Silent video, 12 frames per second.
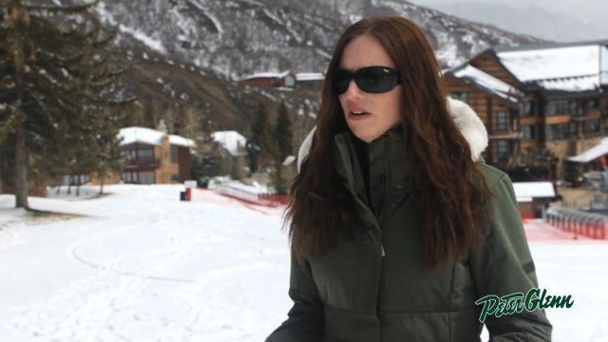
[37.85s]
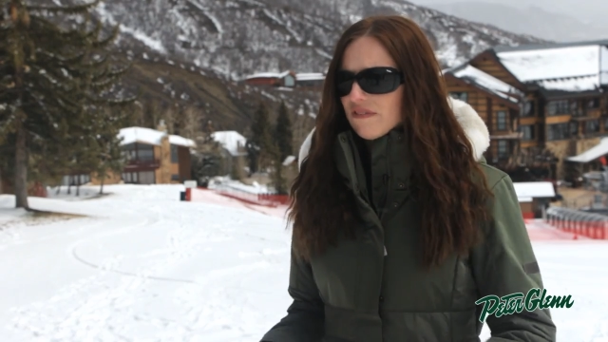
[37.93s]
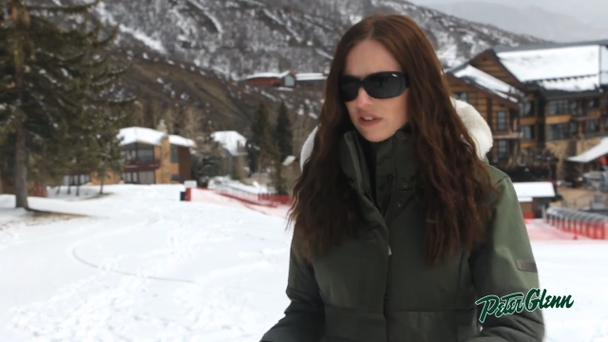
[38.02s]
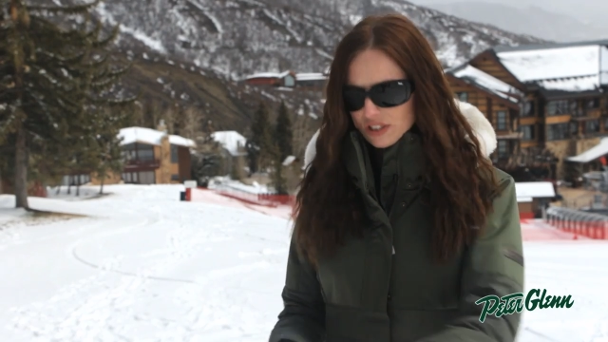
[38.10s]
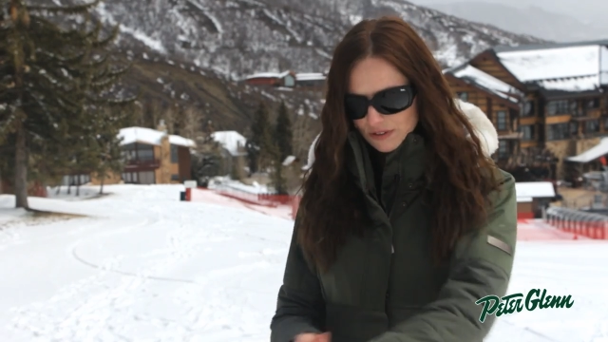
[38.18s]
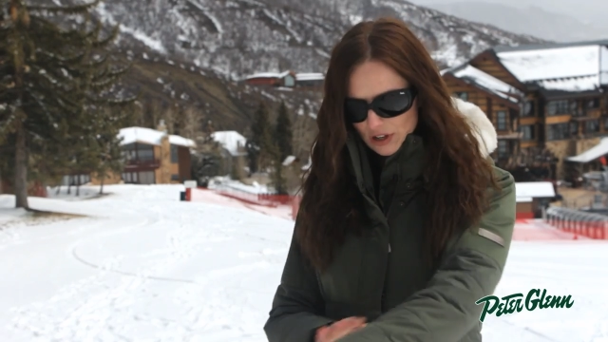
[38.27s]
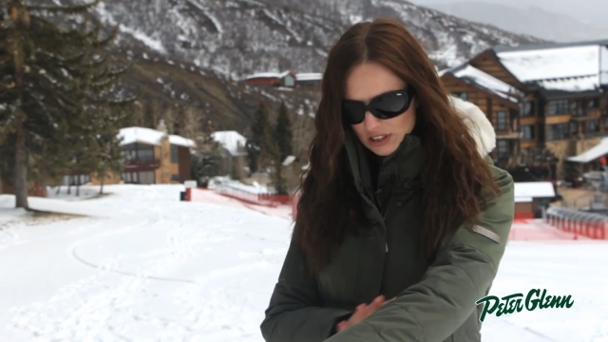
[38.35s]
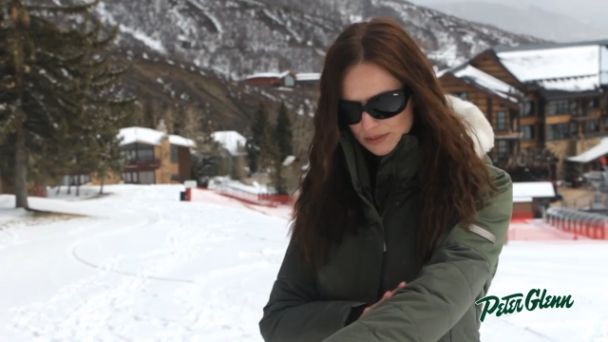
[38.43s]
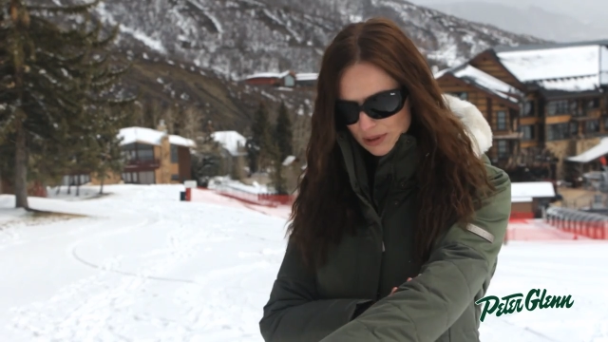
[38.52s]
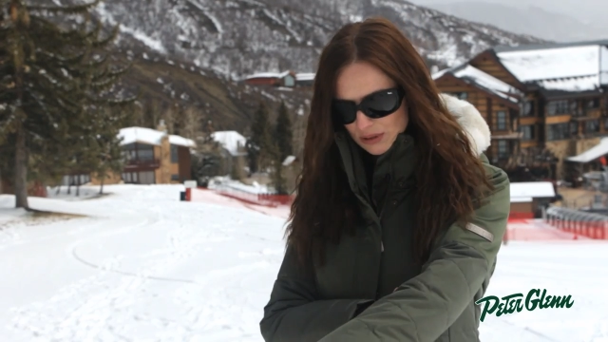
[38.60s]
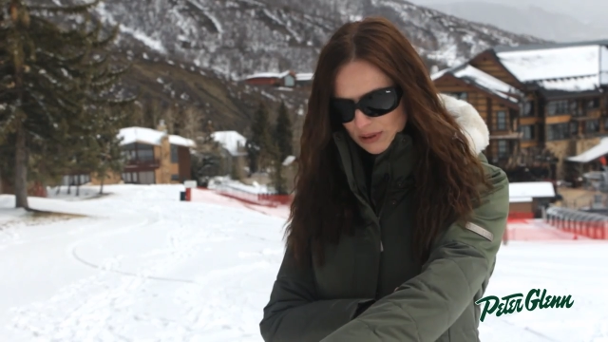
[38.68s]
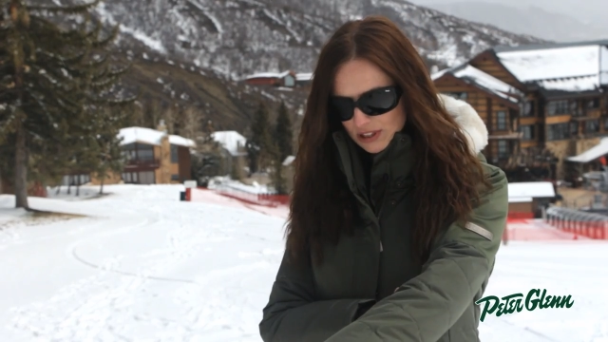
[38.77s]
first of all, it's
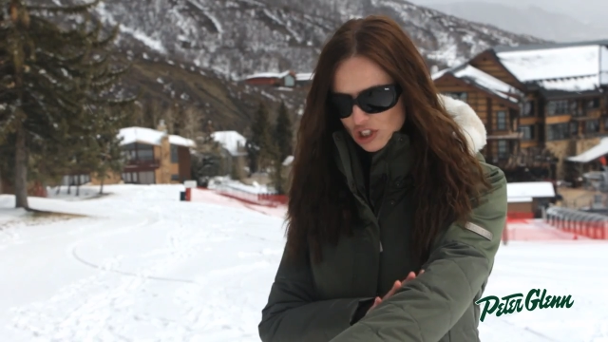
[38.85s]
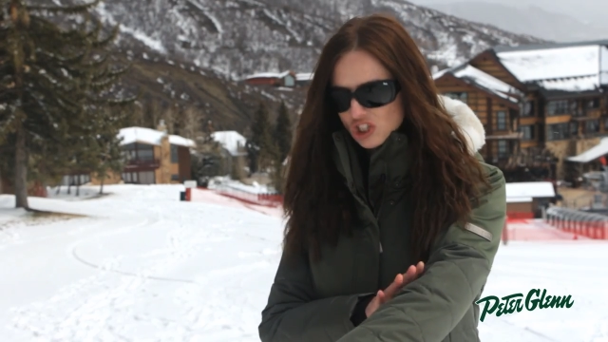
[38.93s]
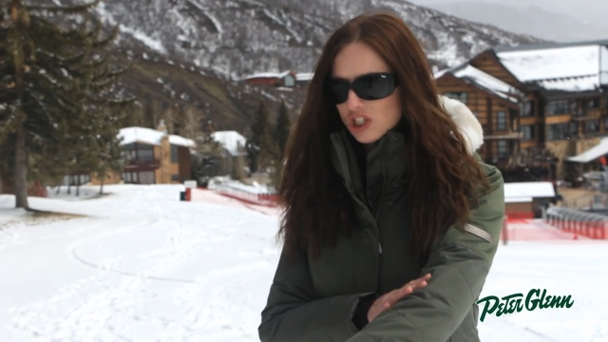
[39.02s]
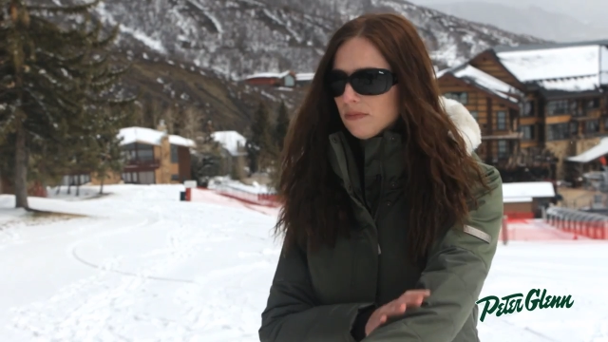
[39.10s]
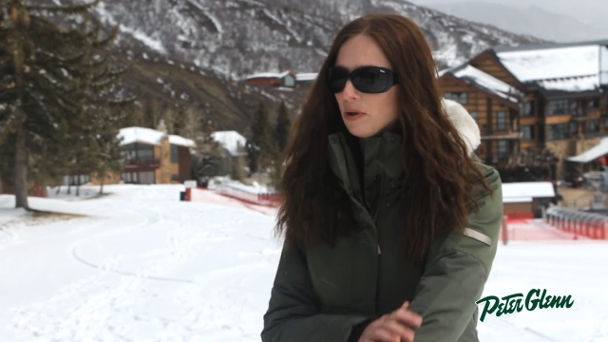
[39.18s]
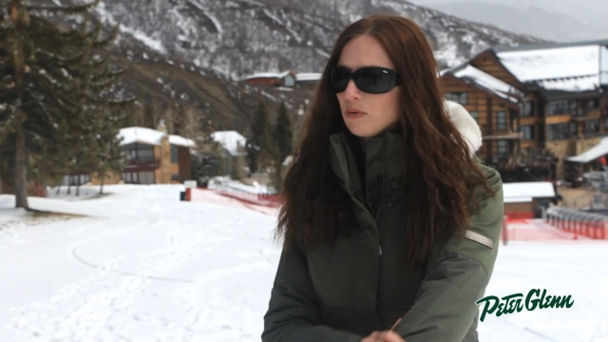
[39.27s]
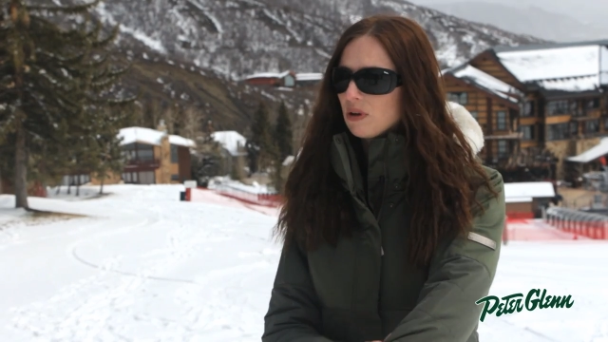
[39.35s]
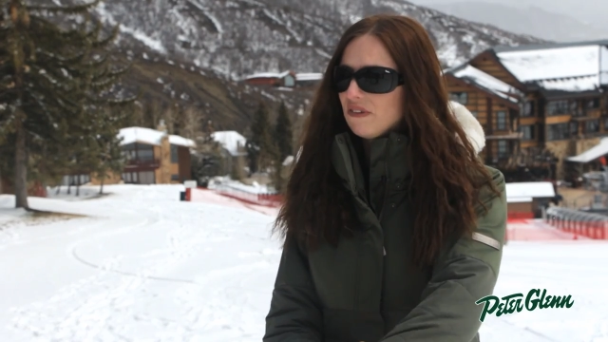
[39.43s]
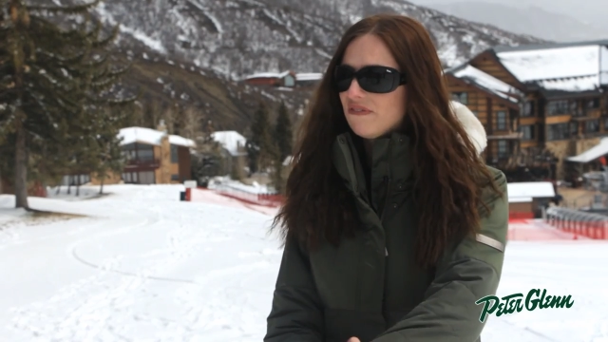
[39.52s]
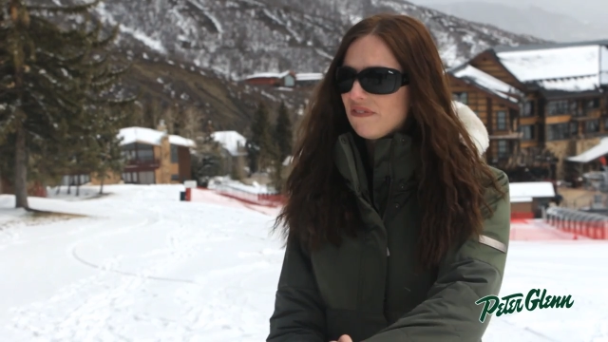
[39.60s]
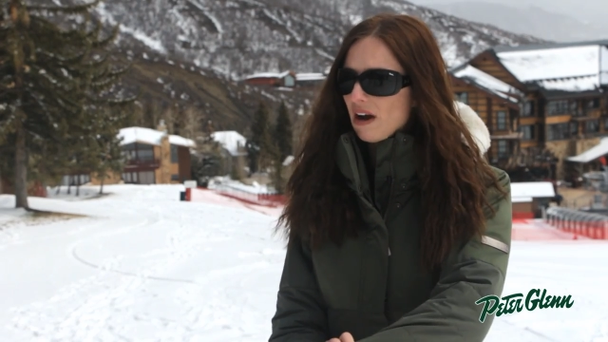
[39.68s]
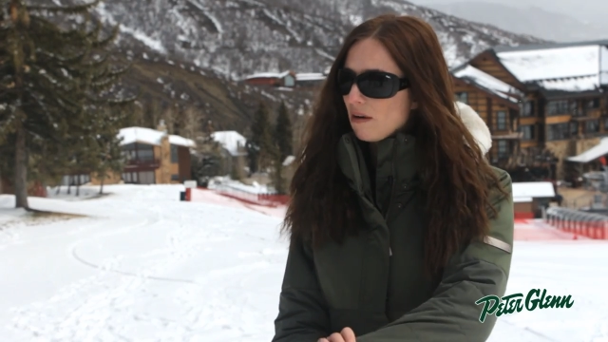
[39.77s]
made with a shimmer
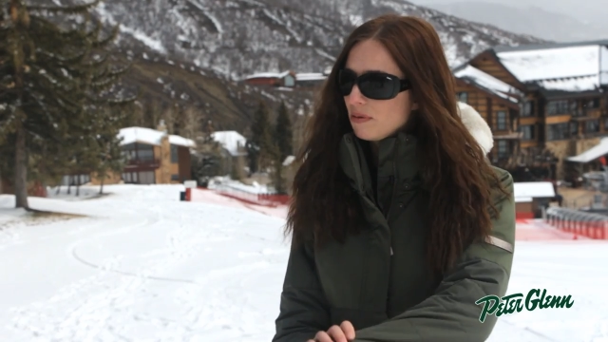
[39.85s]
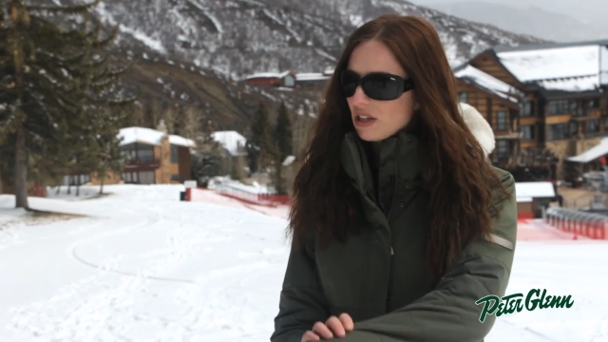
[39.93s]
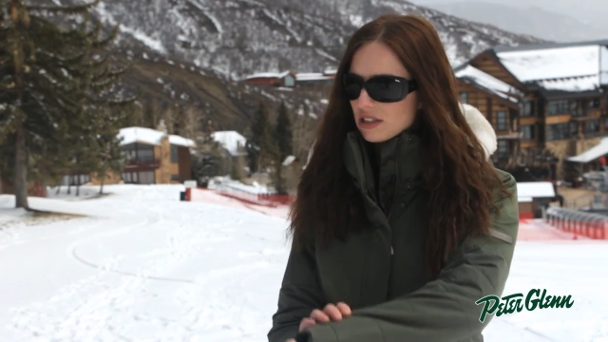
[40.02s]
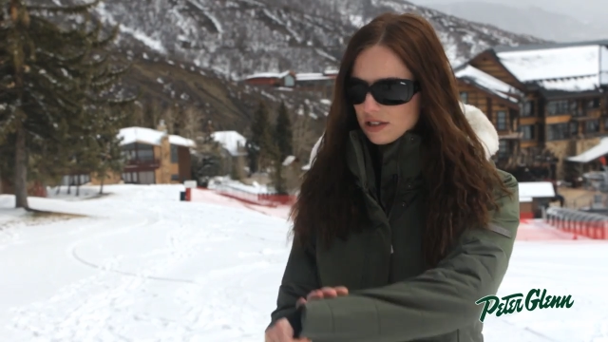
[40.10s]
weave fabric.